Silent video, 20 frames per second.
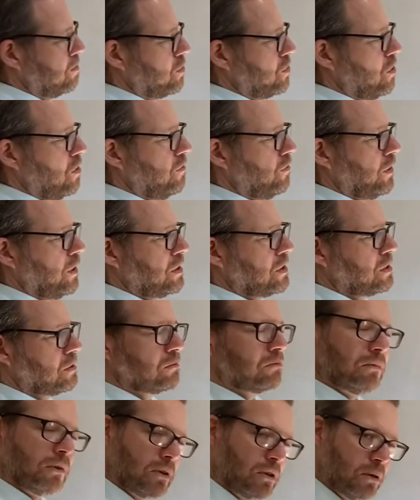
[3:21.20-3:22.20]
profit.
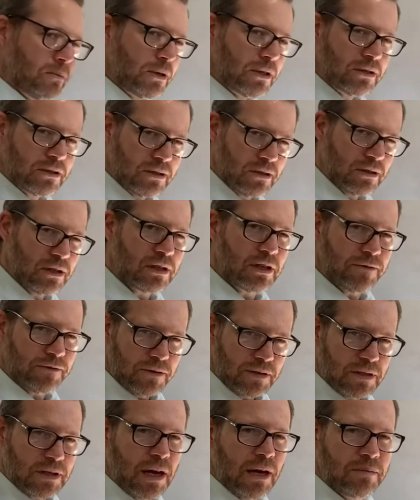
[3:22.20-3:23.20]
We'll come on to the
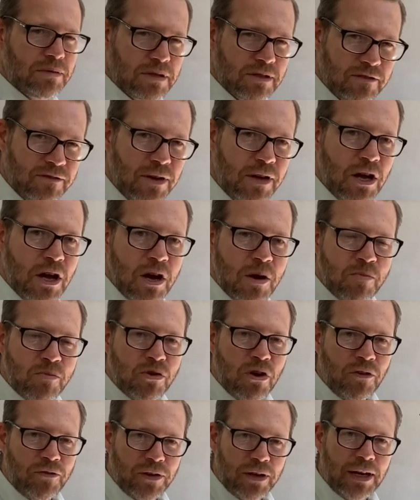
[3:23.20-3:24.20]
different types of
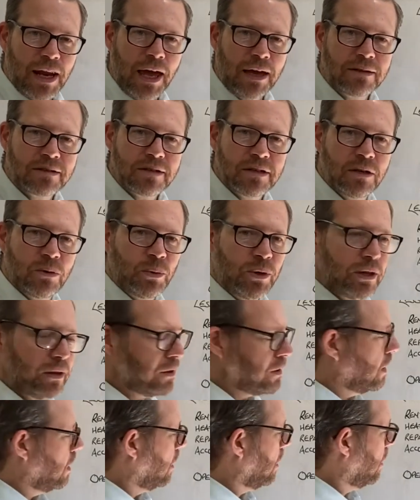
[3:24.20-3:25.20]
profit later with